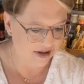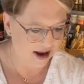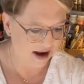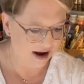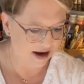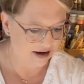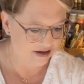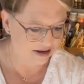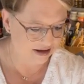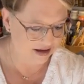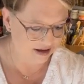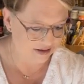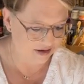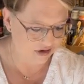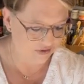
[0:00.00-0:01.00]
that.
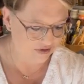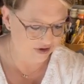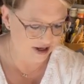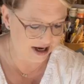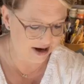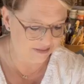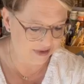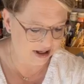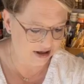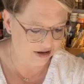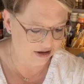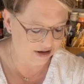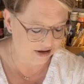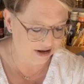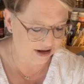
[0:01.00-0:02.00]
Hopefully I'm
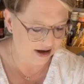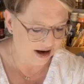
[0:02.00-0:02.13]
here.